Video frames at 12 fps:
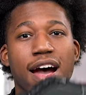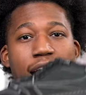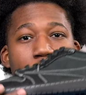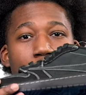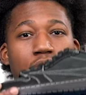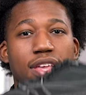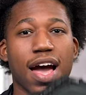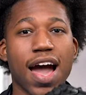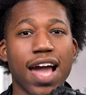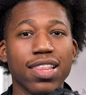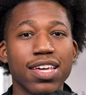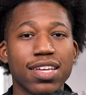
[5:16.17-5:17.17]
I would
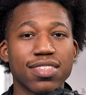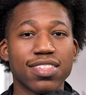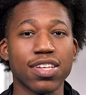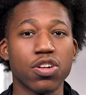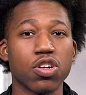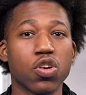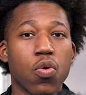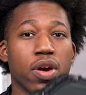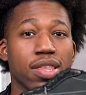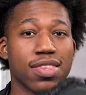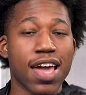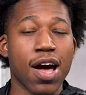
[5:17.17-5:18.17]
highly consider
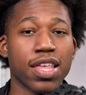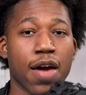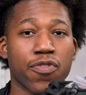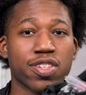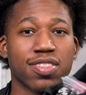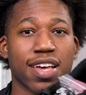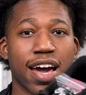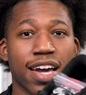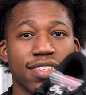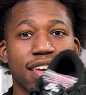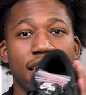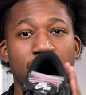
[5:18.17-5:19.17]
going down half a
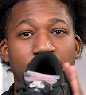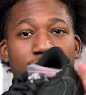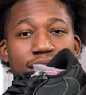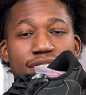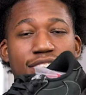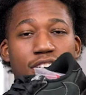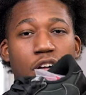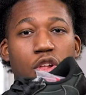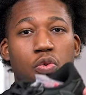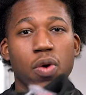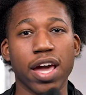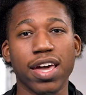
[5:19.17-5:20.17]
size in this
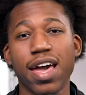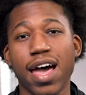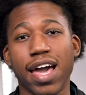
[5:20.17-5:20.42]
colorway.